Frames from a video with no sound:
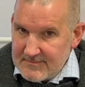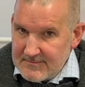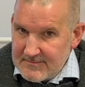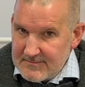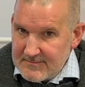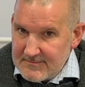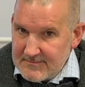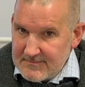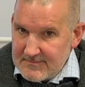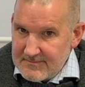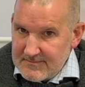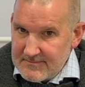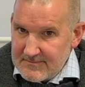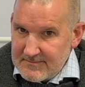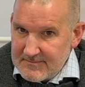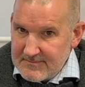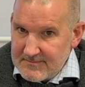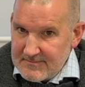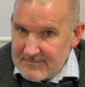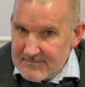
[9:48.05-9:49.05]

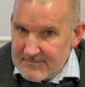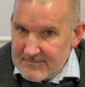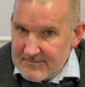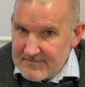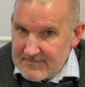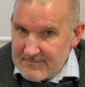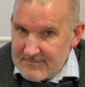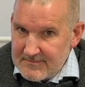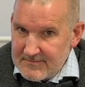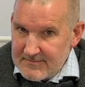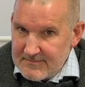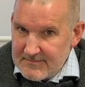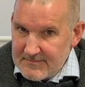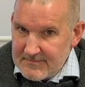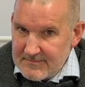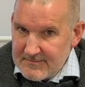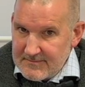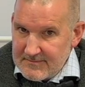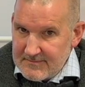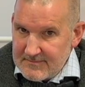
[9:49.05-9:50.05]

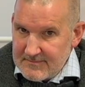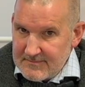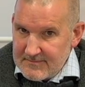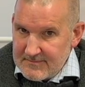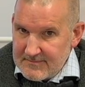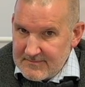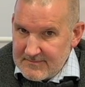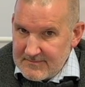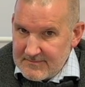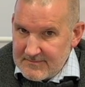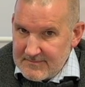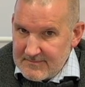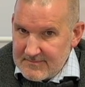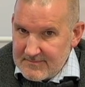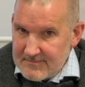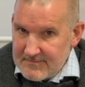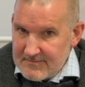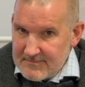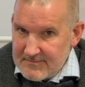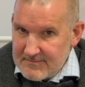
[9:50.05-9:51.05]

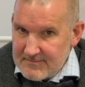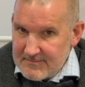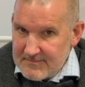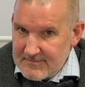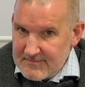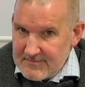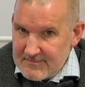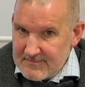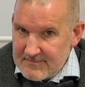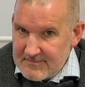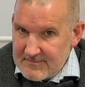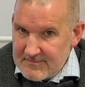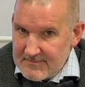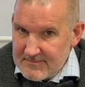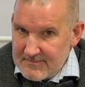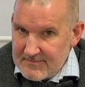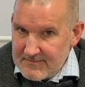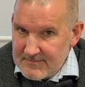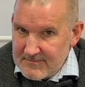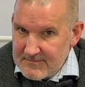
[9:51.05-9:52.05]

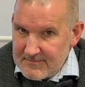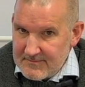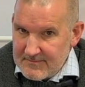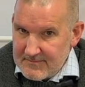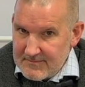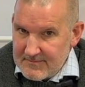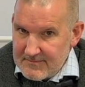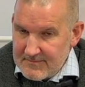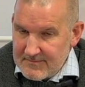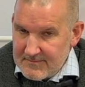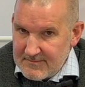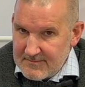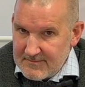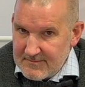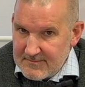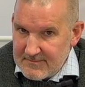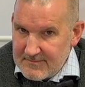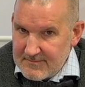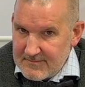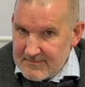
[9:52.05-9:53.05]

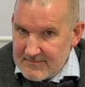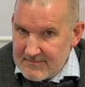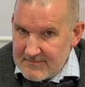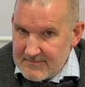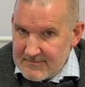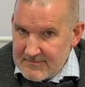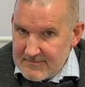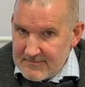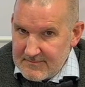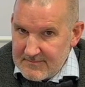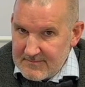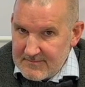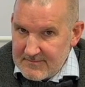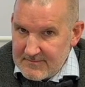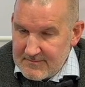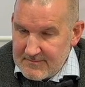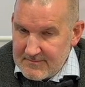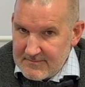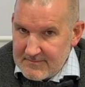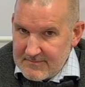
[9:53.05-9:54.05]

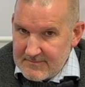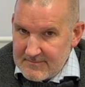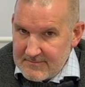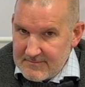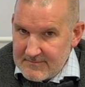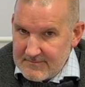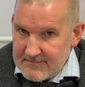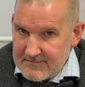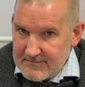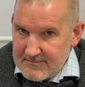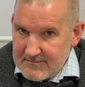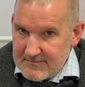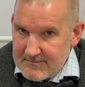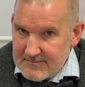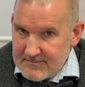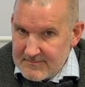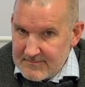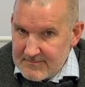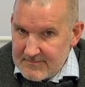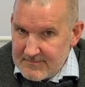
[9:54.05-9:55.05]

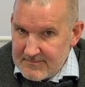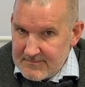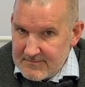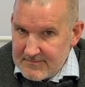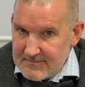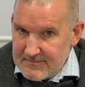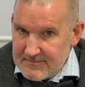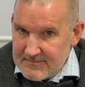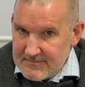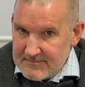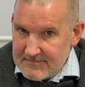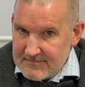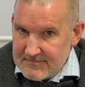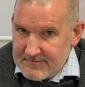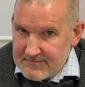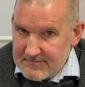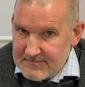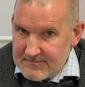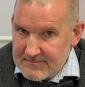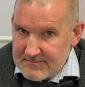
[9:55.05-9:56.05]
(silent)